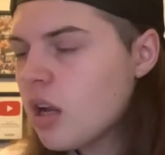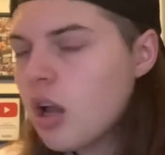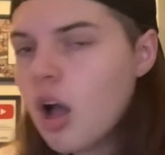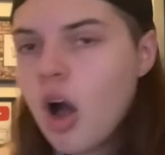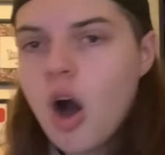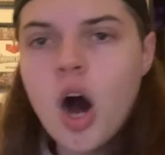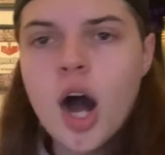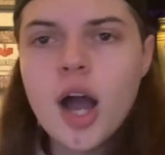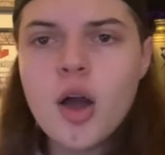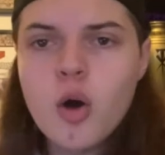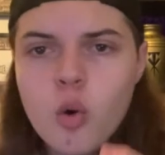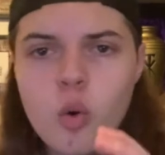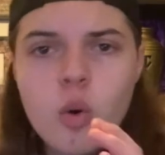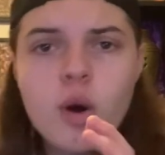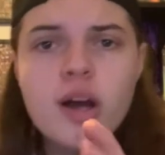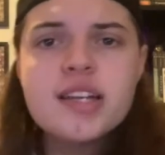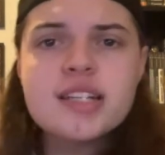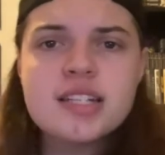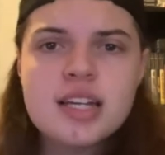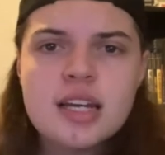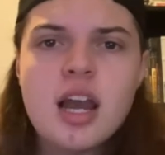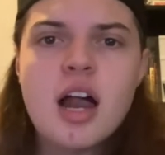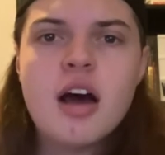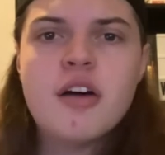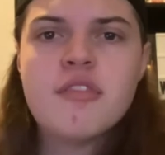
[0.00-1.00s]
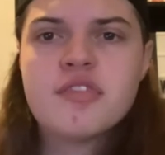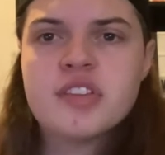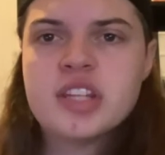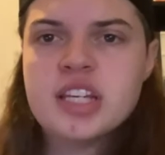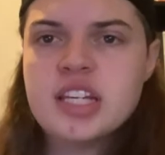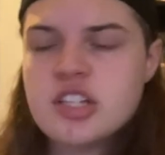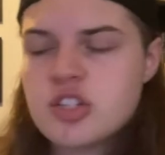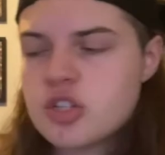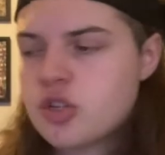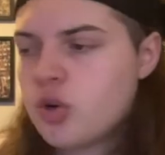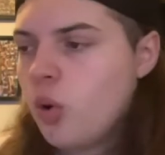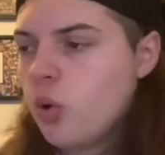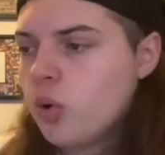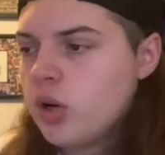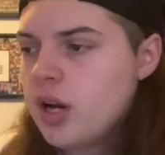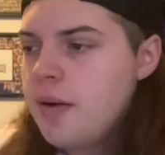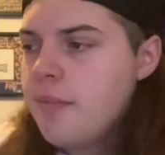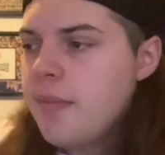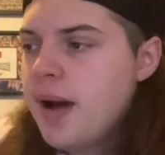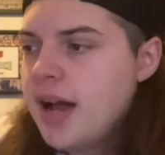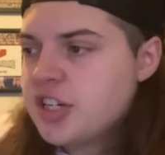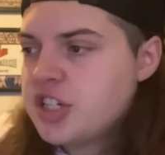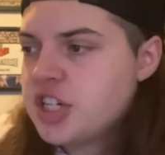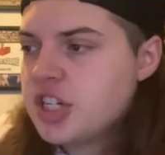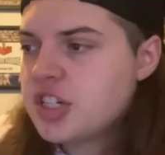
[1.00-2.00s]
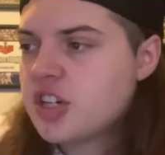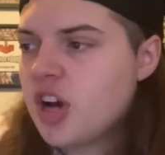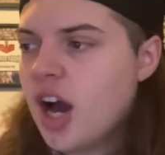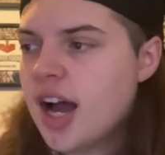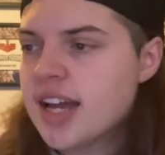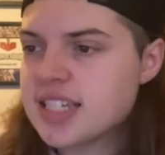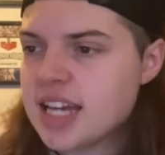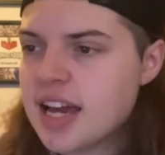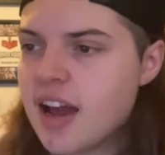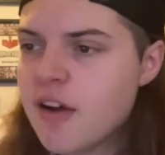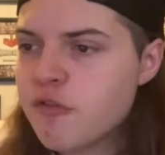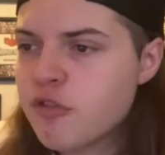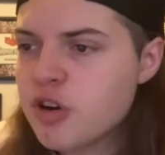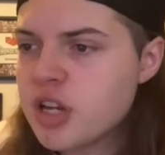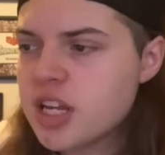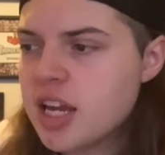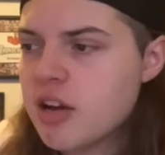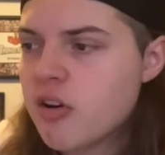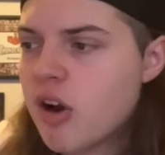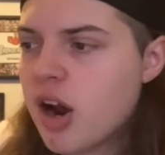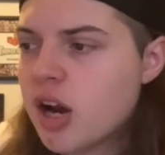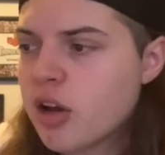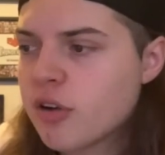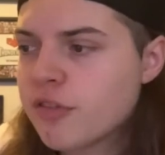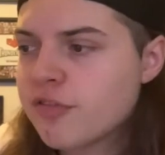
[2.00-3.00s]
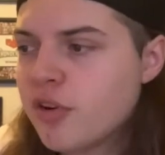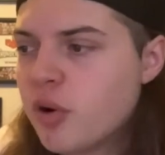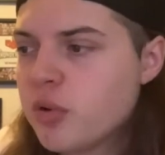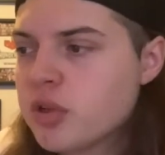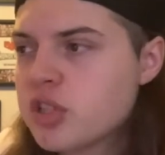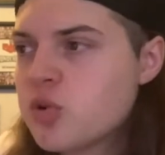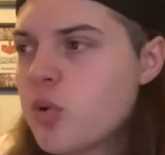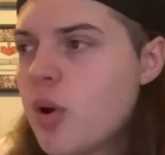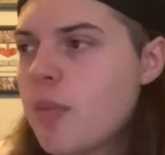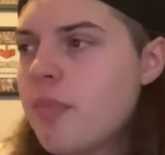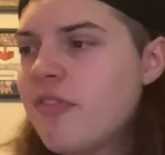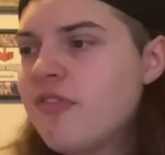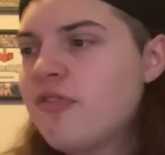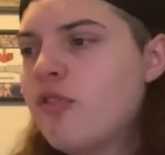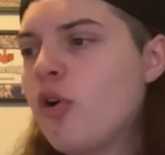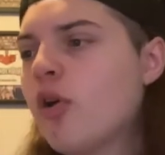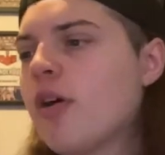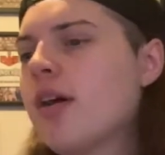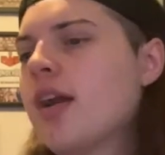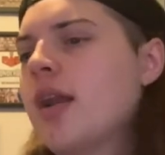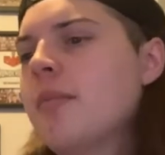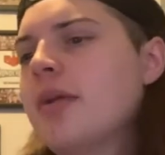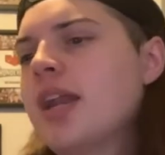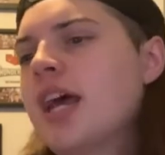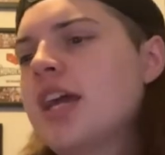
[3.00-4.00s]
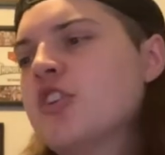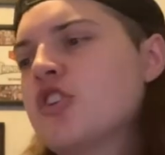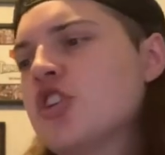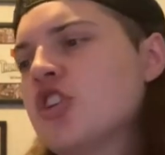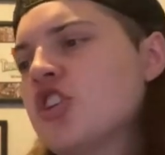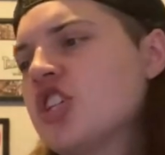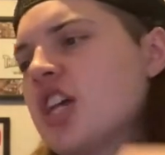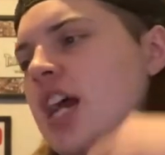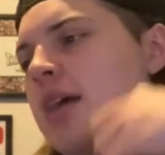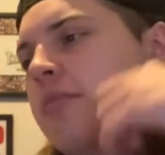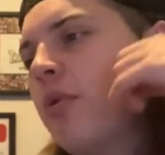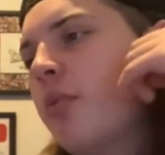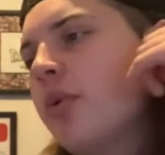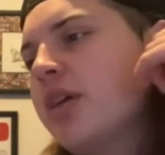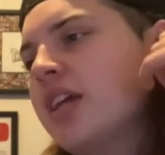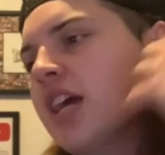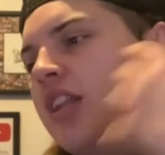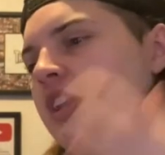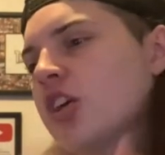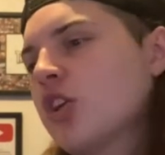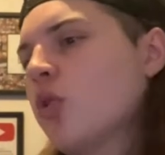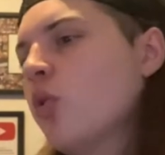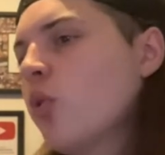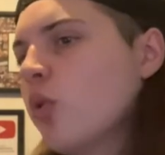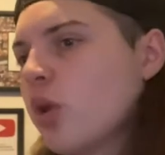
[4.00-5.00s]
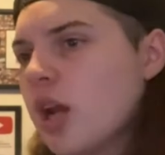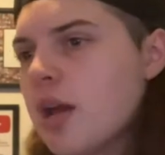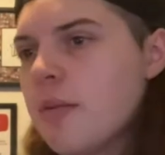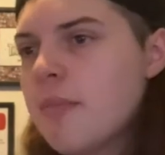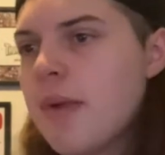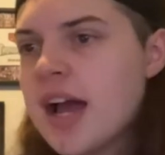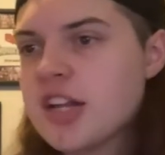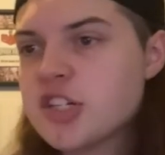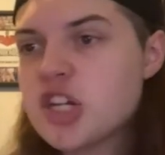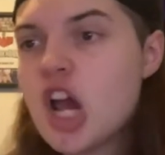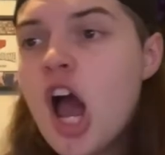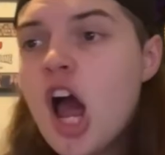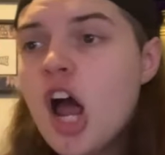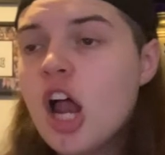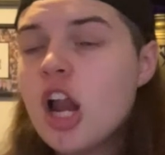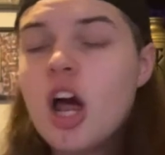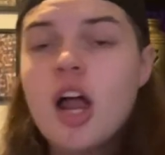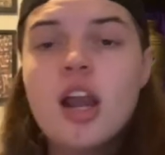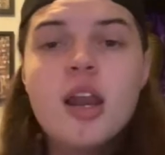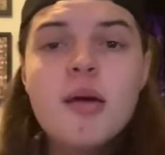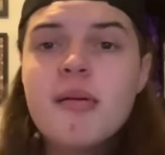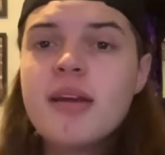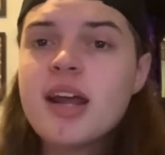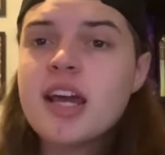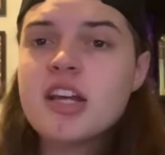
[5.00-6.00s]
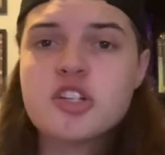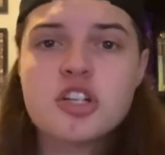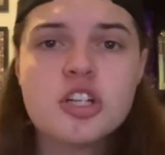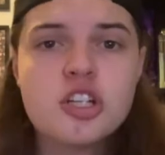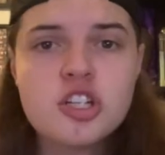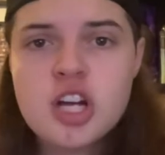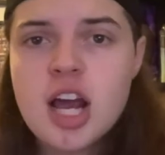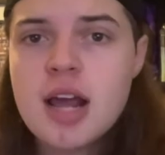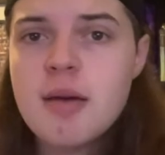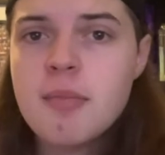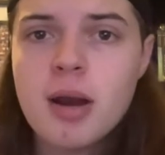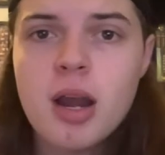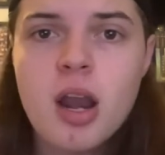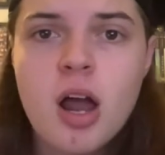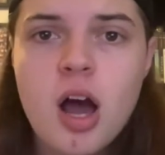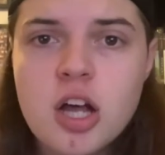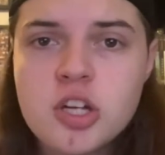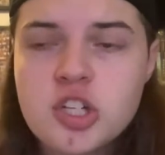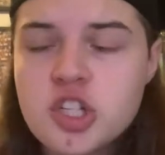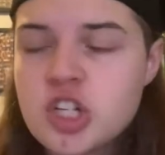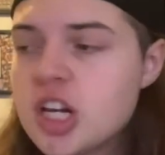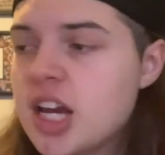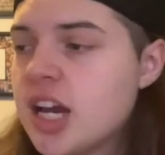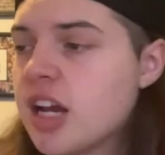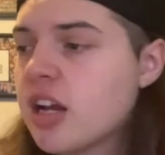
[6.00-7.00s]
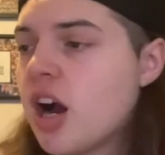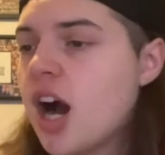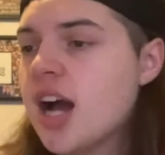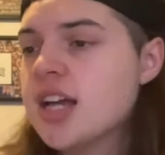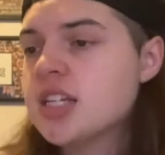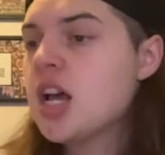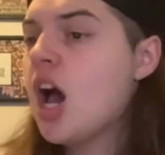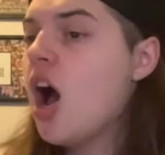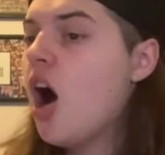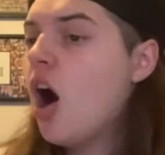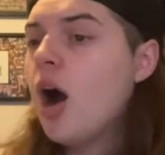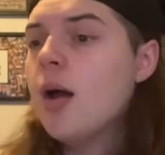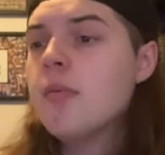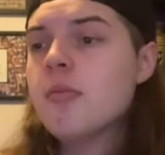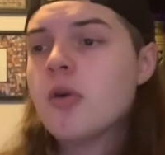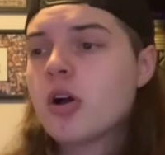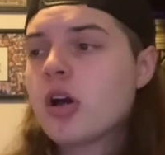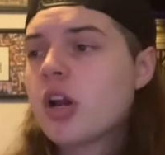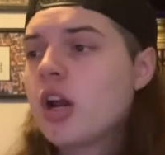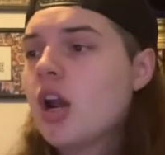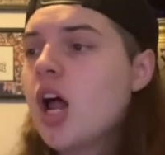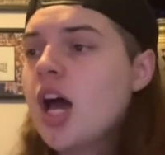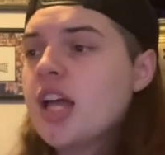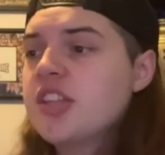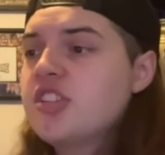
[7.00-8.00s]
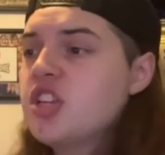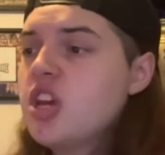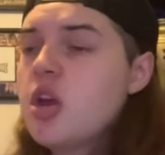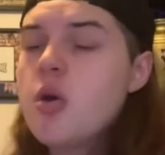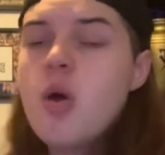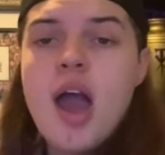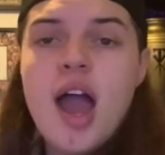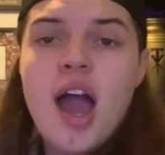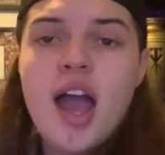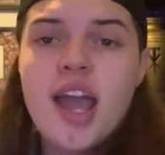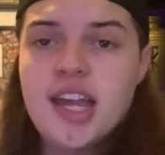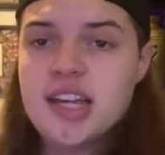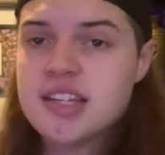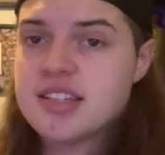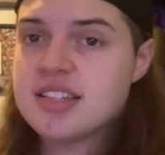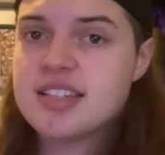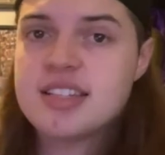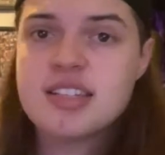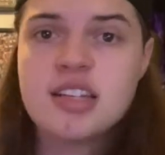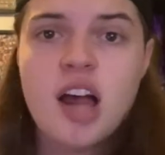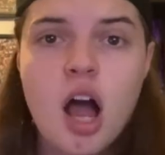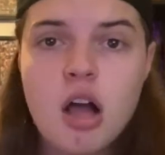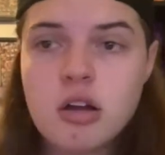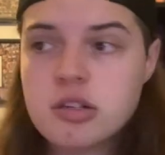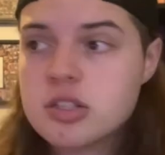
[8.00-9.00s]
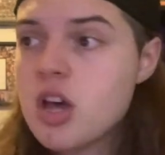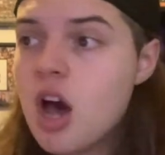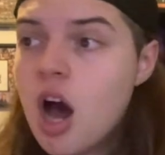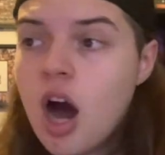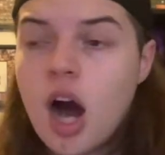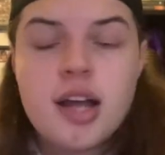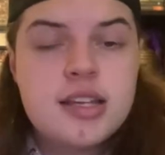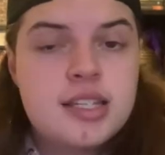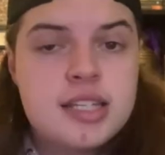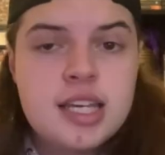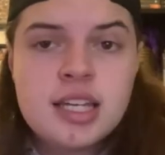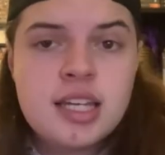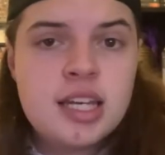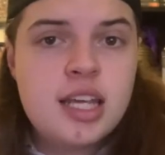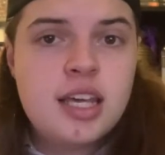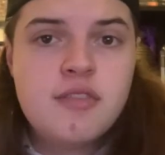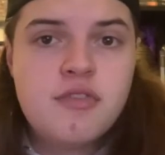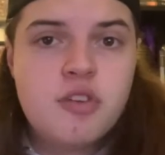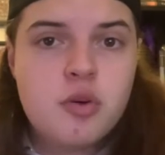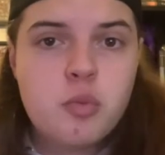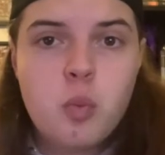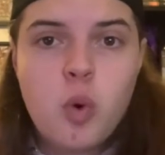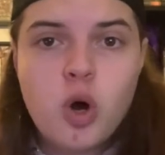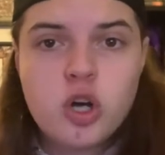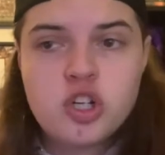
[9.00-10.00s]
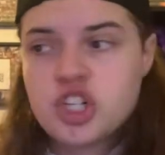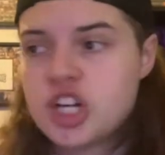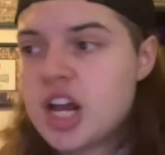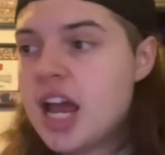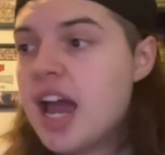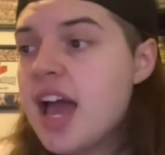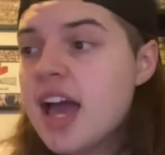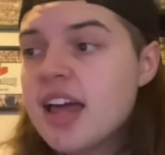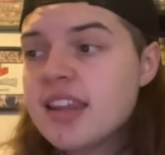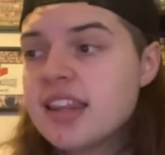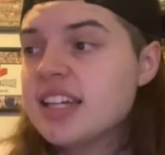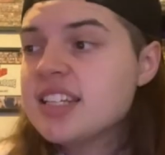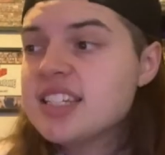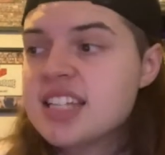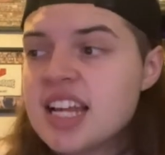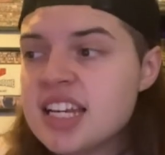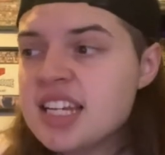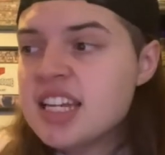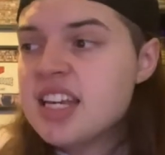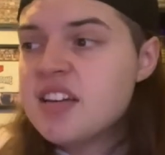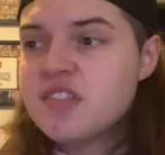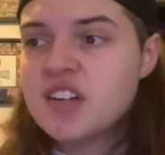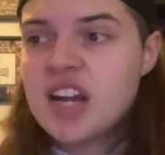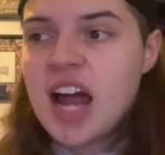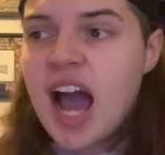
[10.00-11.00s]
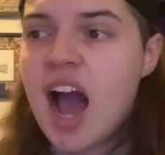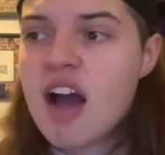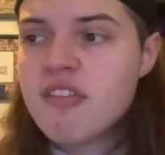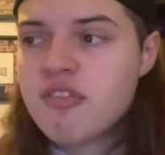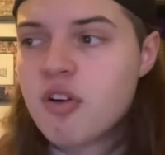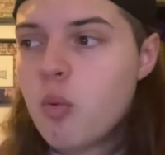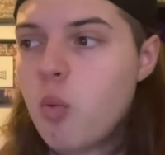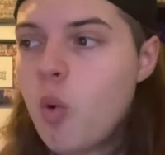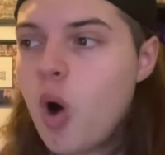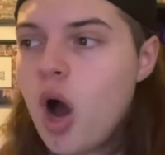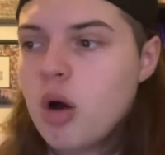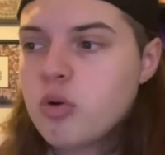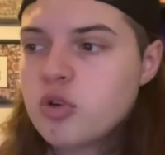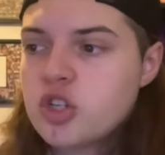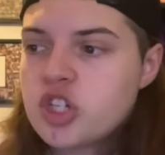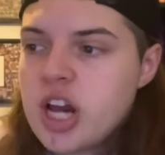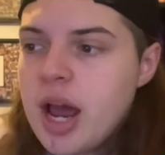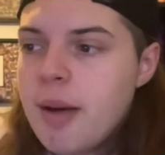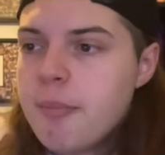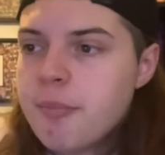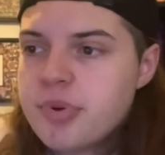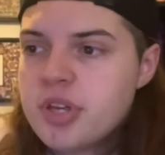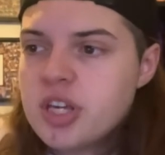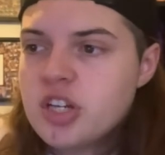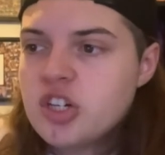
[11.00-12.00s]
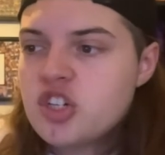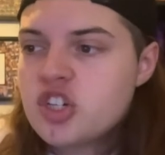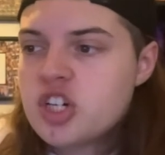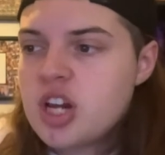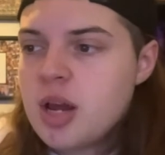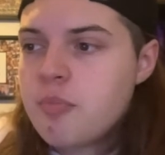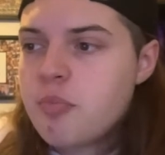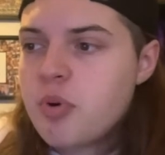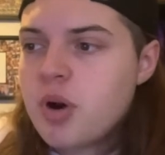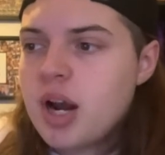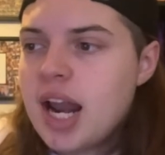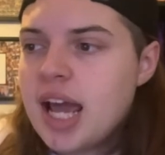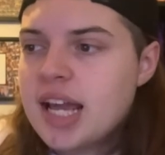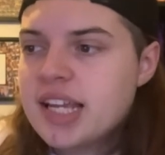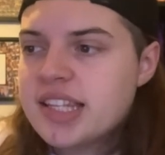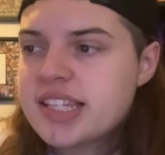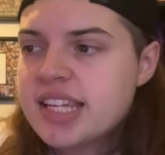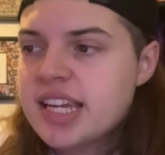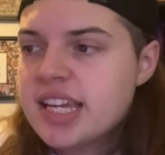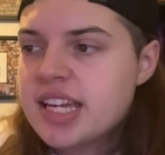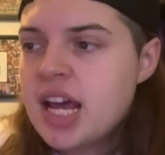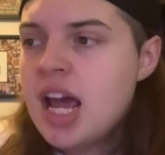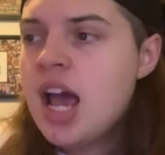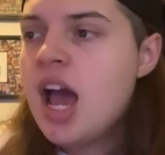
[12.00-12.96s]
I always love these gauntlet matches, guys. Every year I look forward to it. Before Elimination Chamber, we get the gauntlet match. Elimination Chamber last year, guys, I'm not going to lie to you, it sucked. I didn't even watch it. They didn't even have a World Championship-related